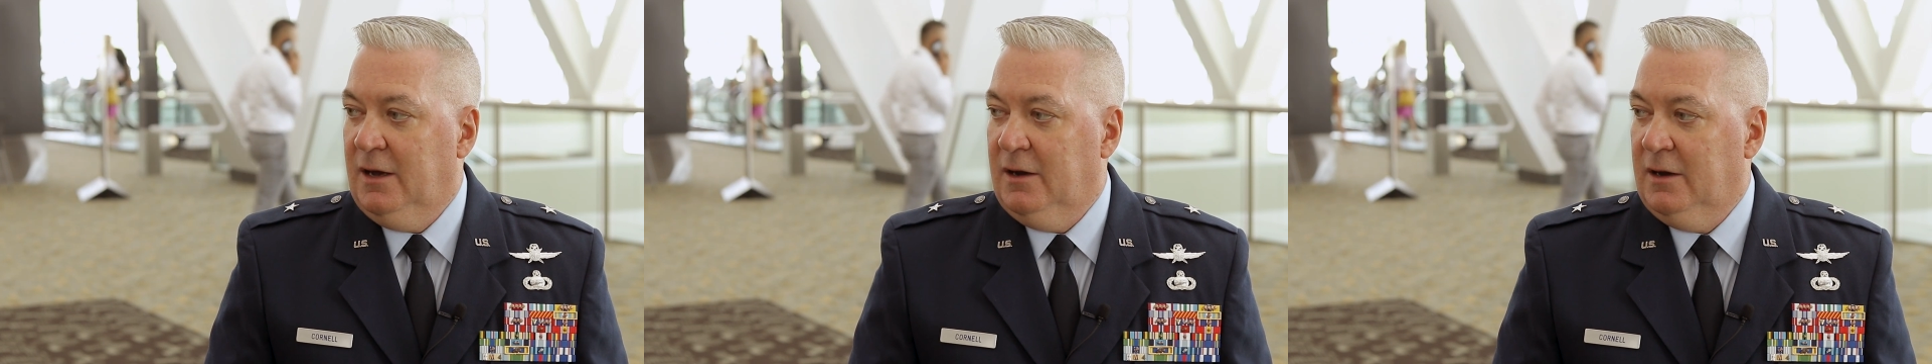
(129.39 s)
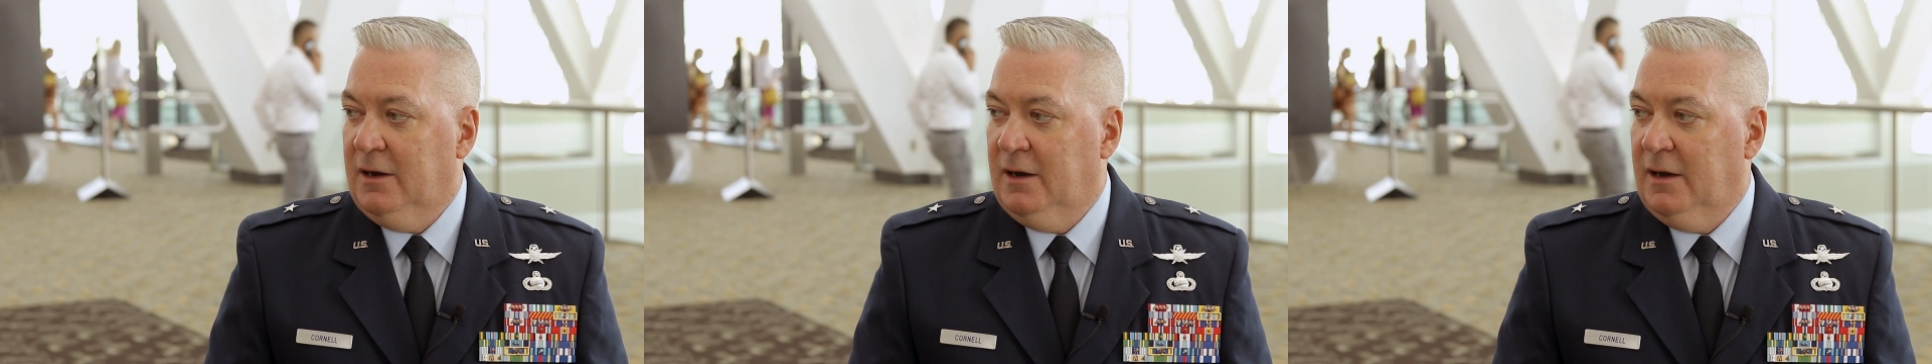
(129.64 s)

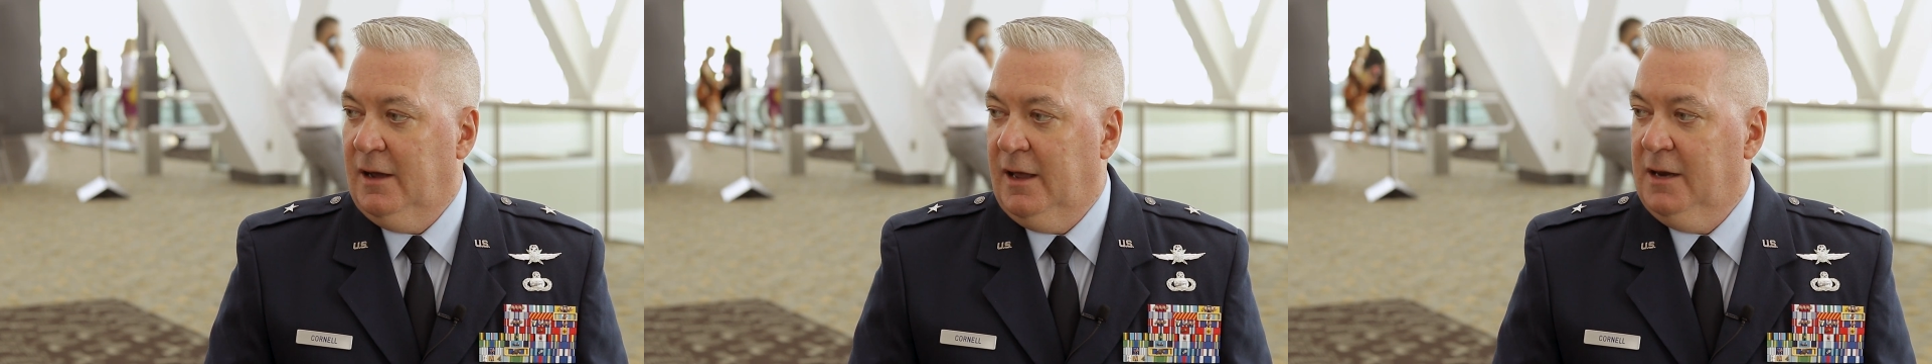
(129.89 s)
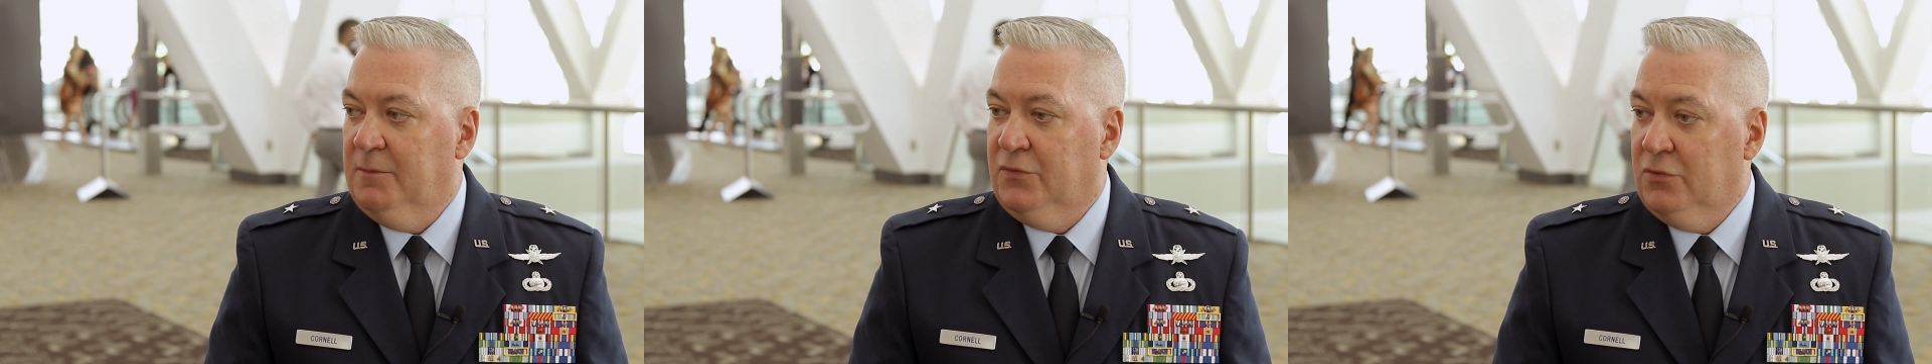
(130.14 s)

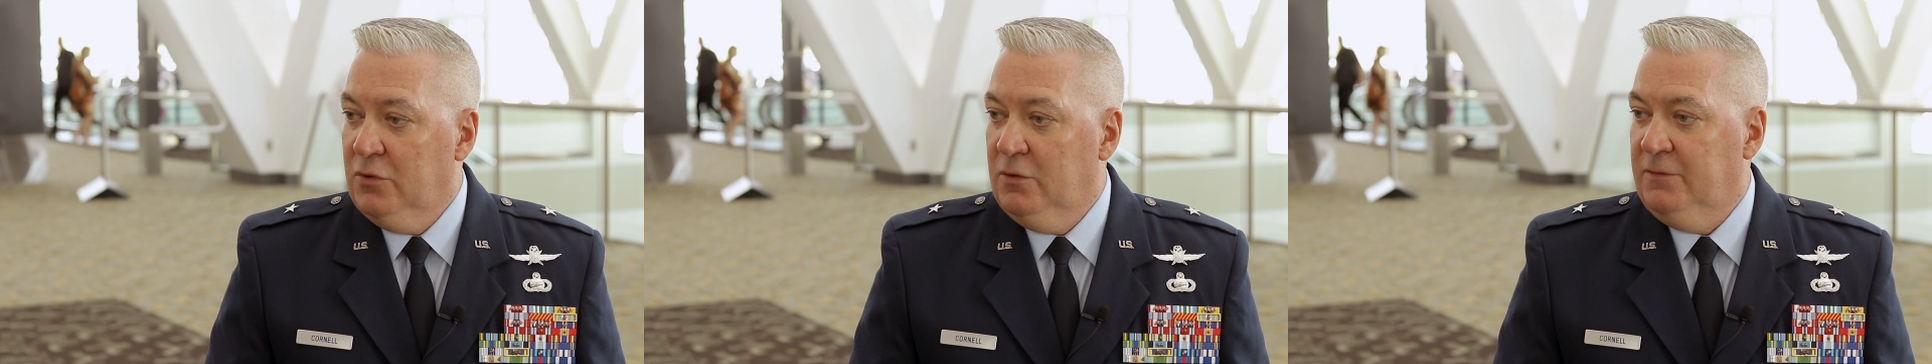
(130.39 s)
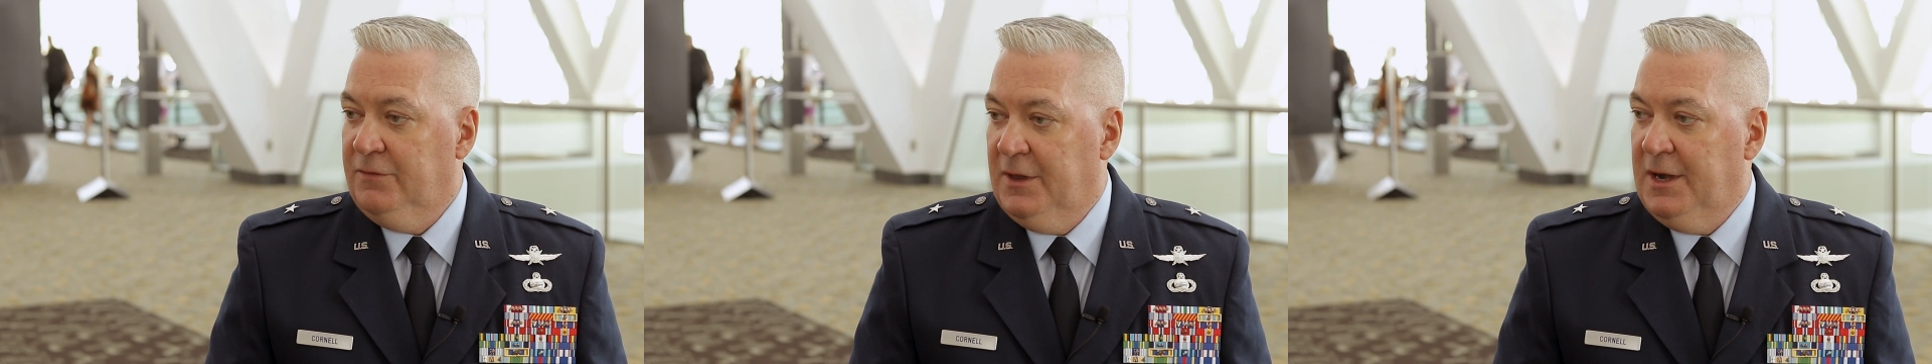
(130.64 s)
and
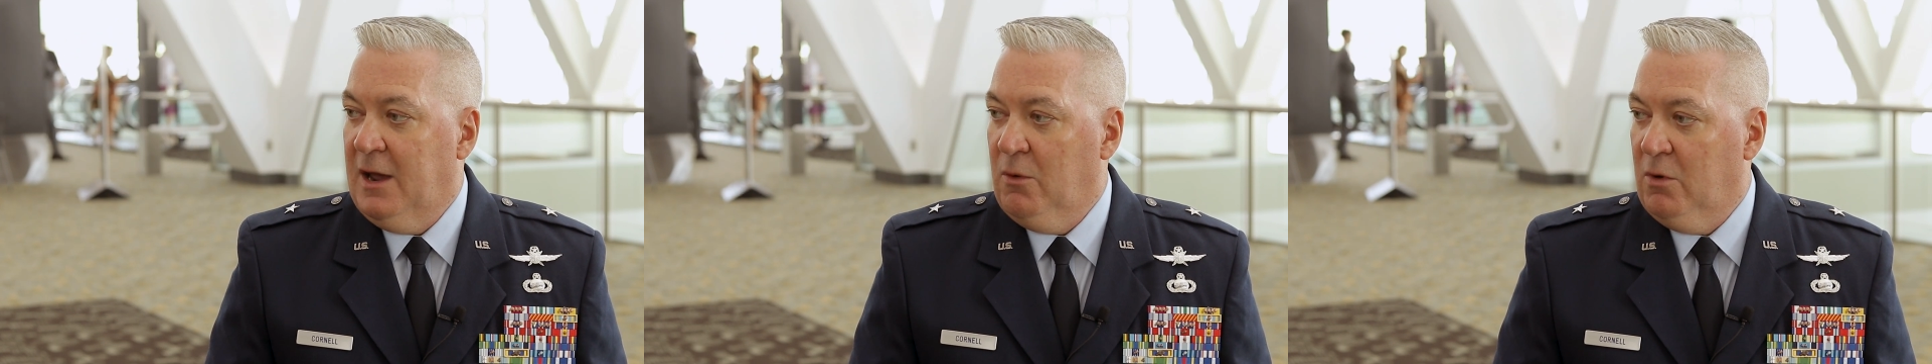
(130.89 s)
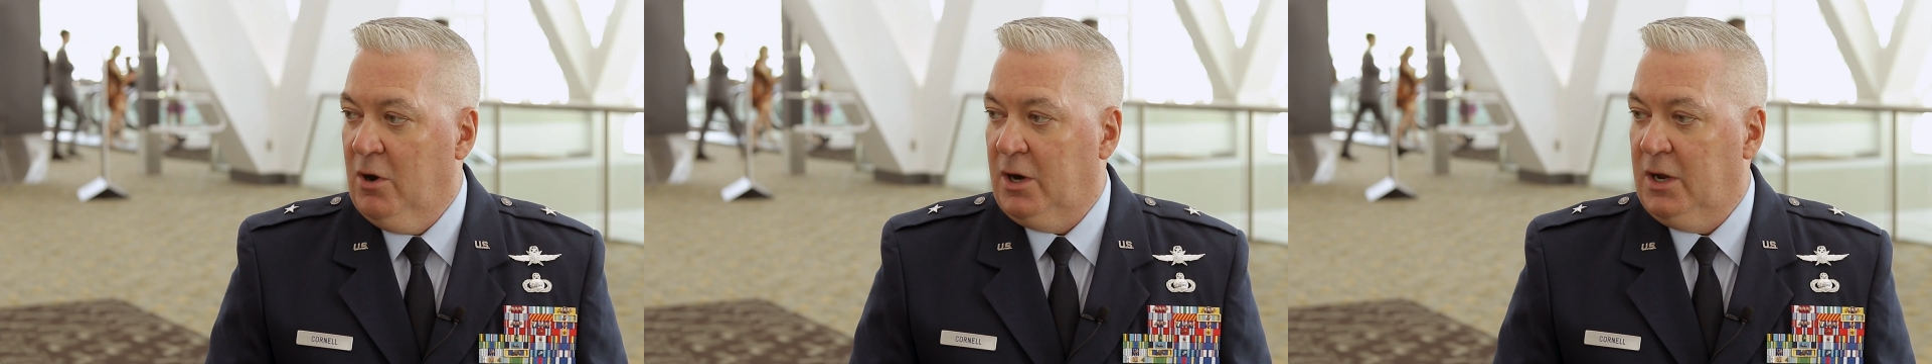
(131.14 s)
improve the
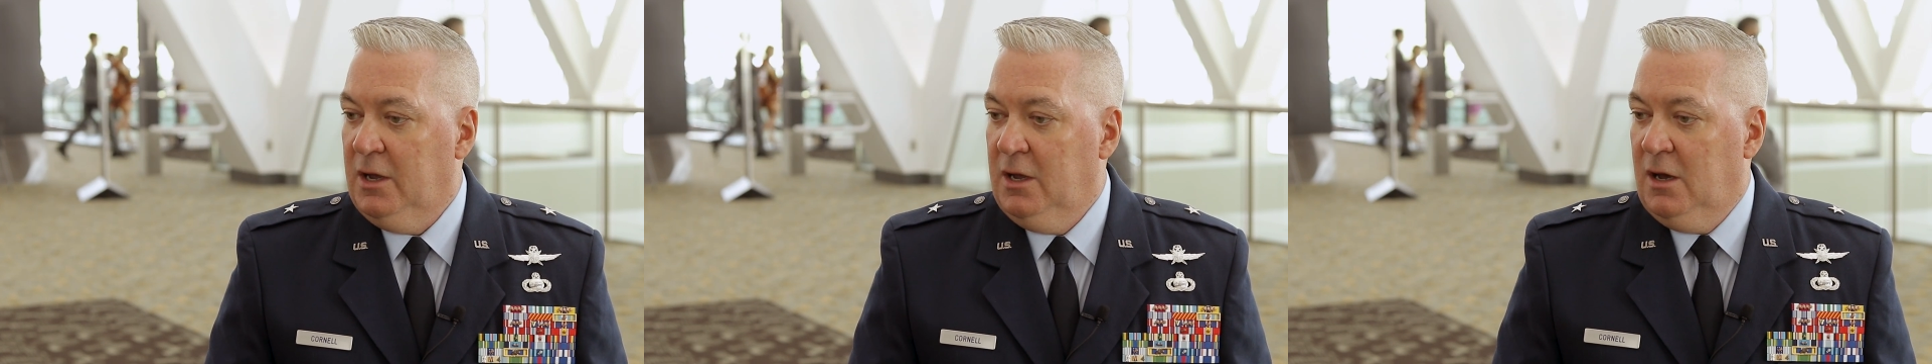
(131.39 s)
network,